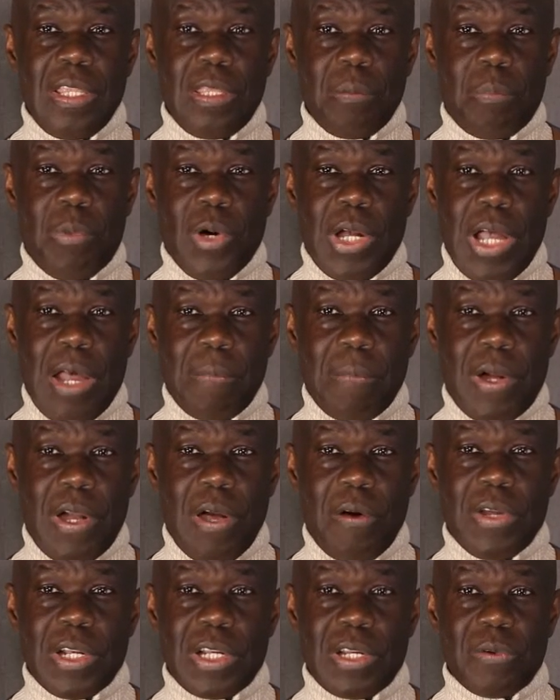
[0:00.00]
The book I'm
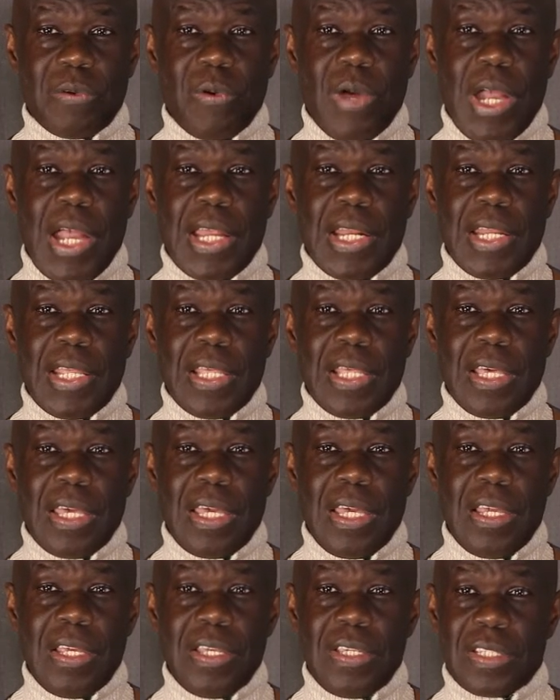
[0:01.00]
currently writing
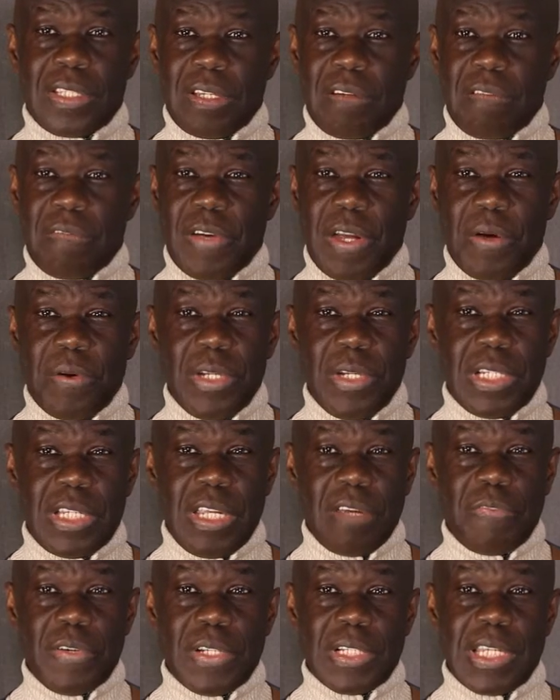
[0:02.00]
is a very
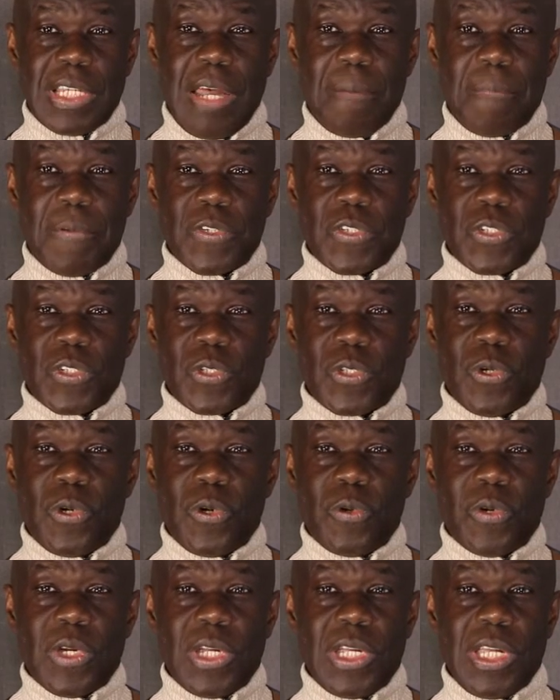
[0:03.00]
different type of
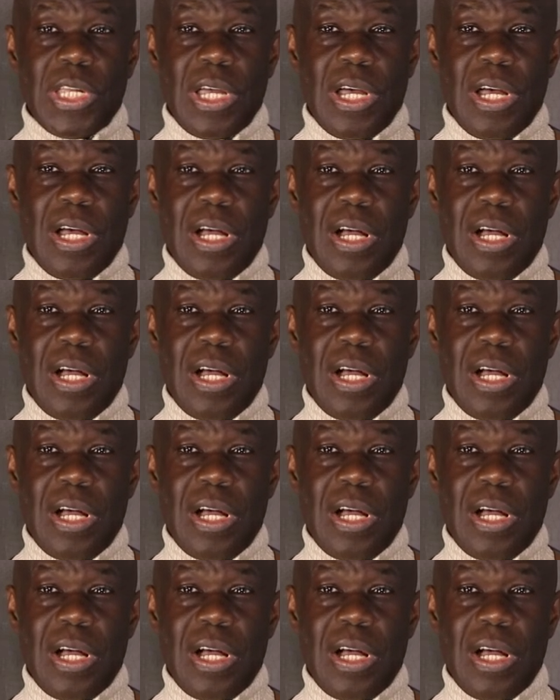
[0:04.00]
story.